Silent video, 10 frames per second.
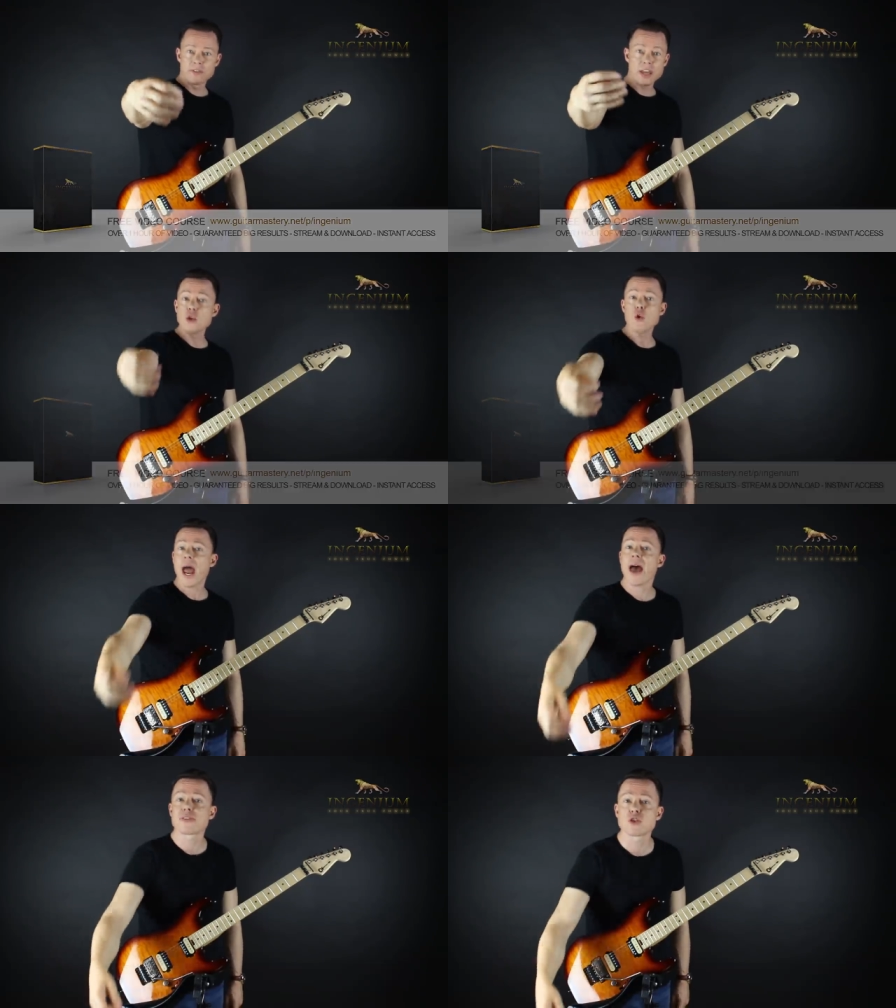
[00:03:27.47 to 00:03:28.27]
Then you
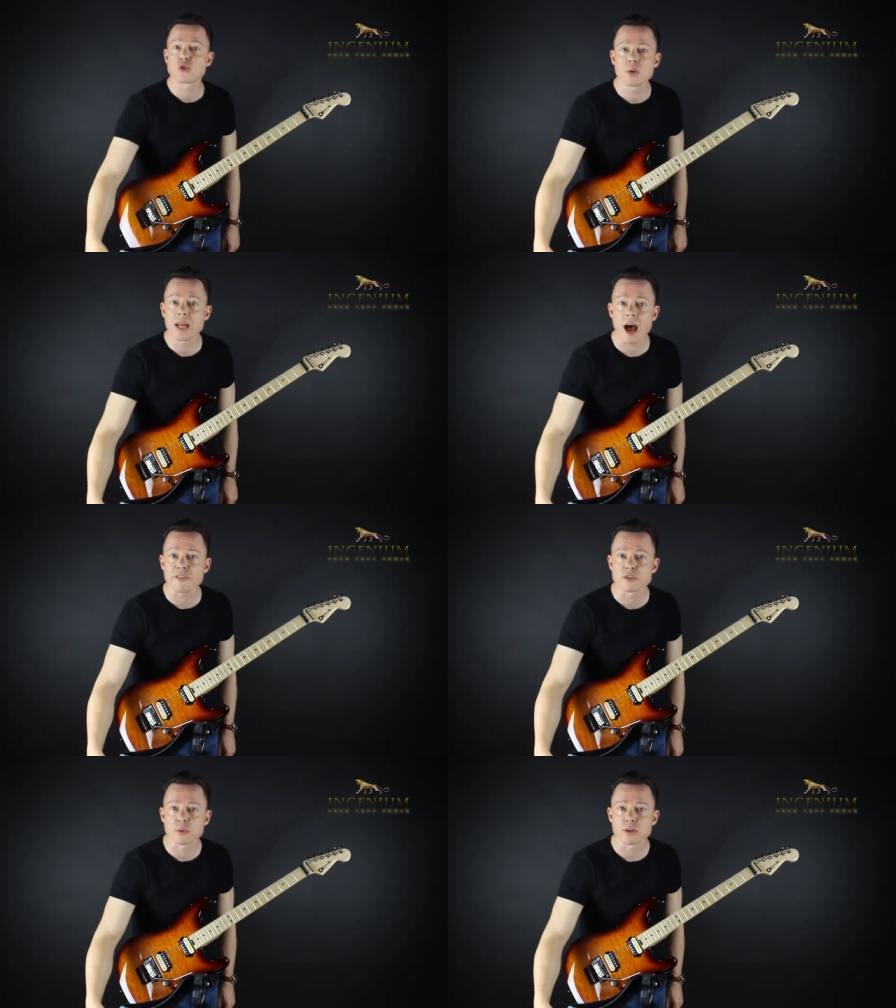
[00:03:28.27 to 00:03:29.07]
add the string
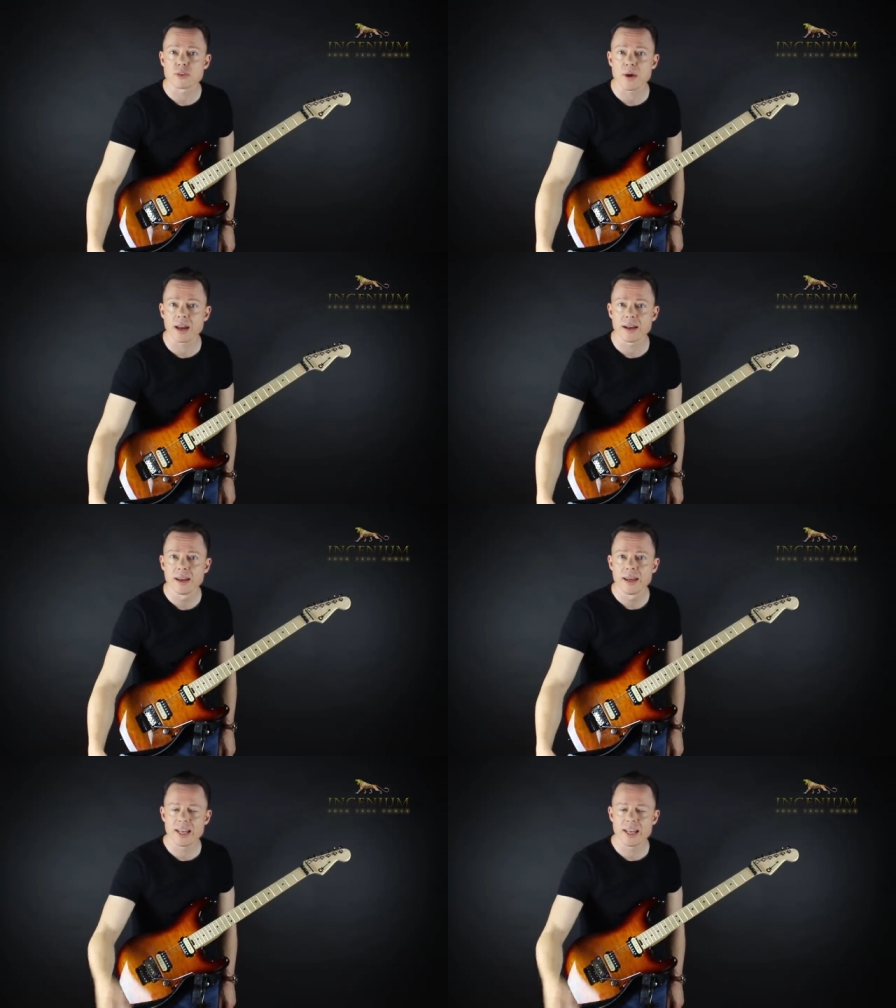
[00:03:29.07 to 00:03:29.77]
afterwards, right?